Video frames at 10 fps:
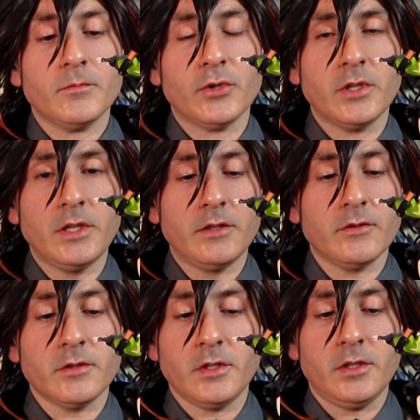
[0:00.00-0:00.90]
pretty
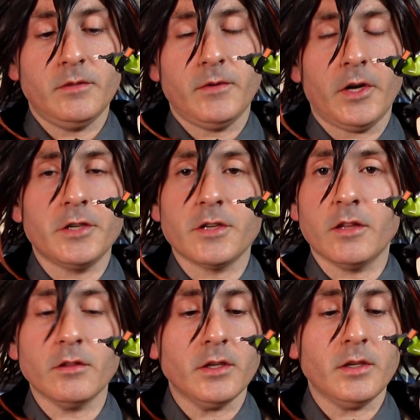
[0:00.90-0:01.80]
easily and very
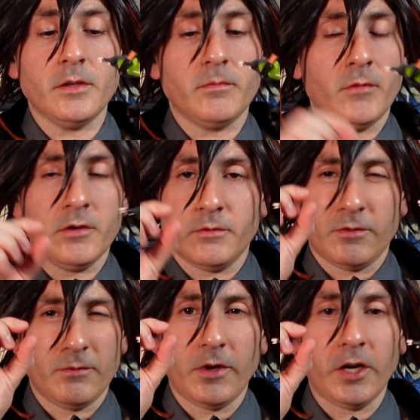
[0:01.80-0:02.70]
gently.
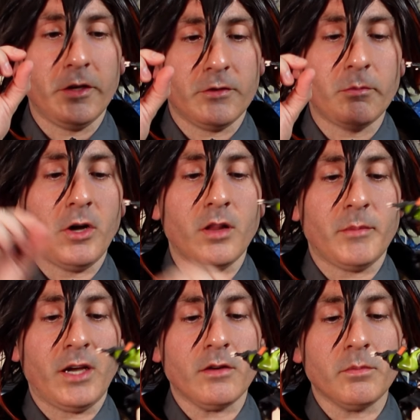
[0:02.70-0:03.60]
It's a very small
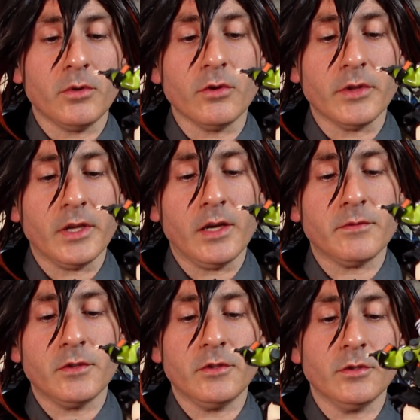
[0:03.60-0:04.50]
amount of pull that you have
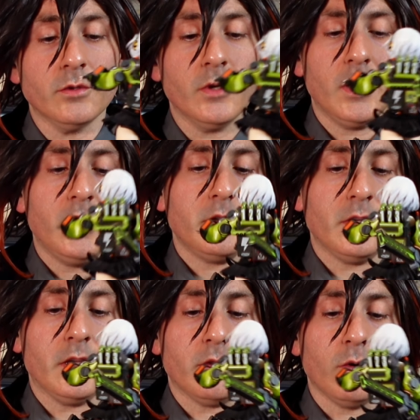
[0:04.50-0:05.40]
to do
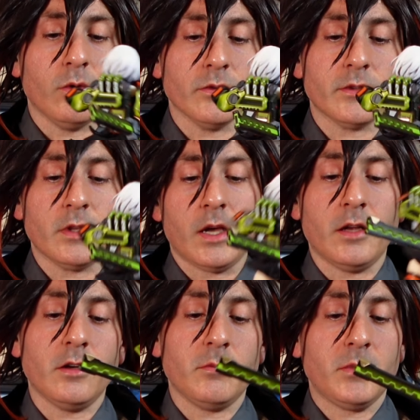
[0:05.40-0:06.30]
to get the holes to
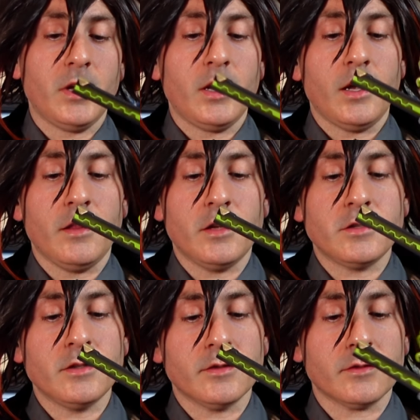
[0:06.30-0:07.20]
line up. And then
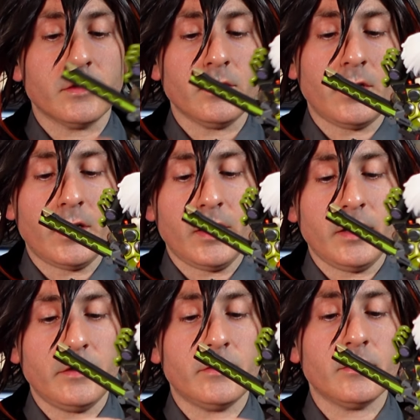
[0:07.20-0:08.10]
she just
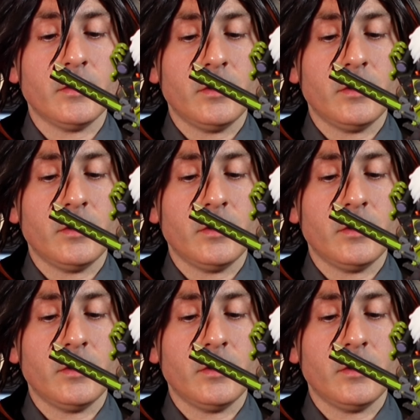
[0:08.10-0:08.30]
glides